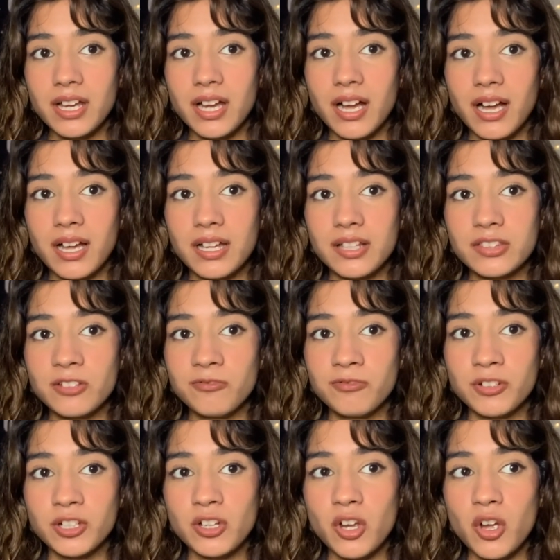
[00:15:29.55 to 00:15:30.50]
The
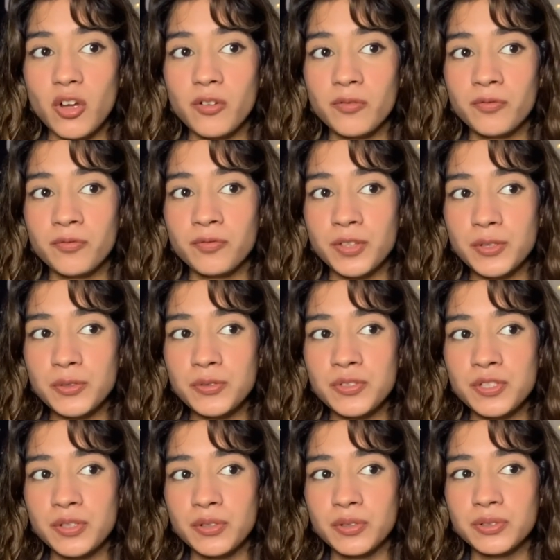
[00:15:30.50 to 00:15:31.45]
Virgo
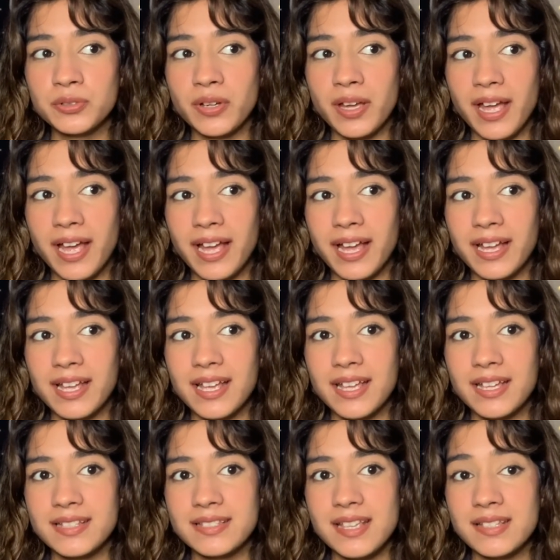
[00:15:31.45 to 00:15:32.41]
views you
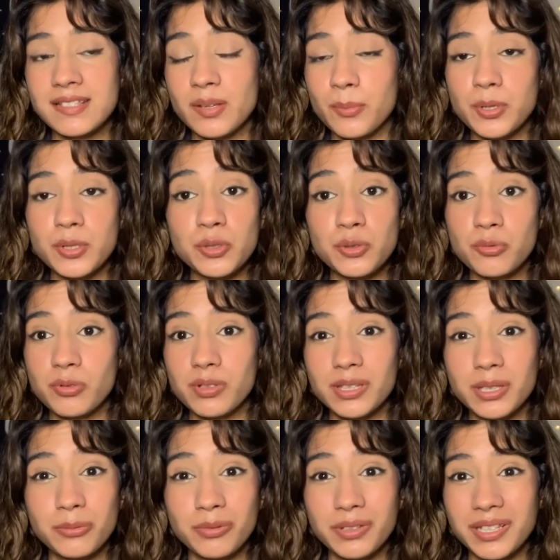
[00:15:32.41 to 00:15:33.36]
as someone who's
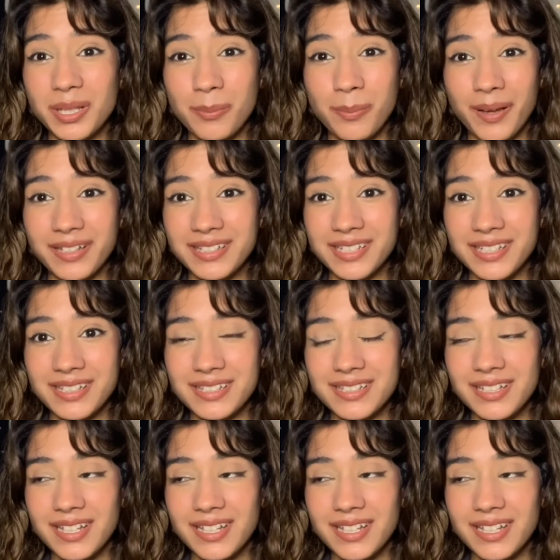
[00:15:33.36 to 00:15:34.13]
really, really abundant.